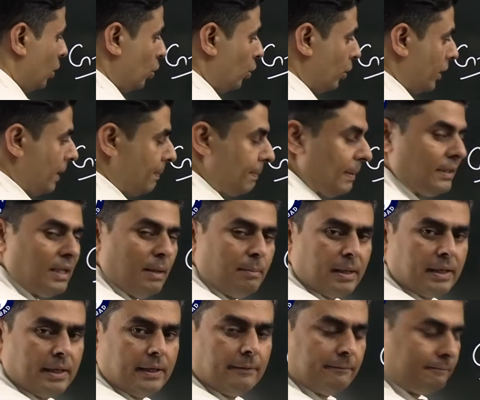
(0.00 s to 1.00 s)
to repay the
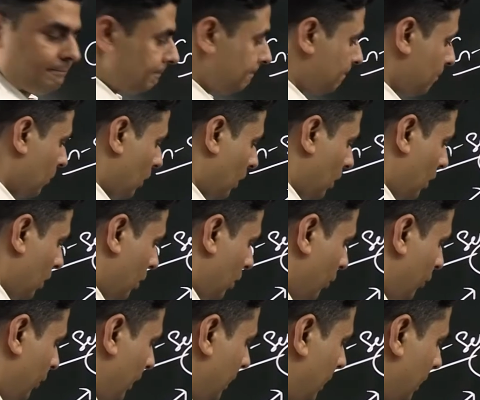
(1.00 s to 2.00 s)
money
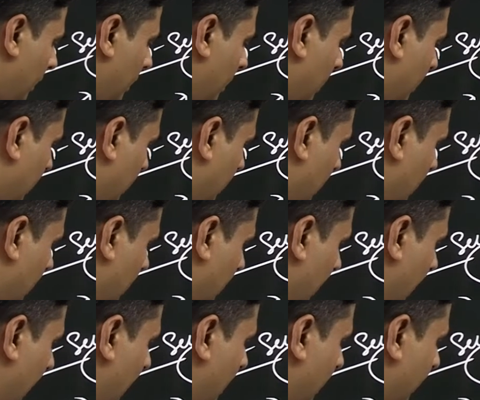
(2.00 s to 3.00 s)
with
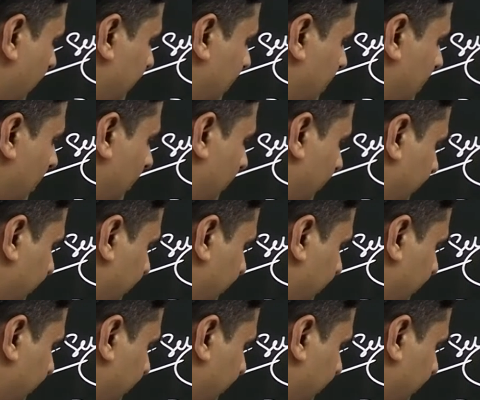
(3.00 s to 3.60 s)
interest.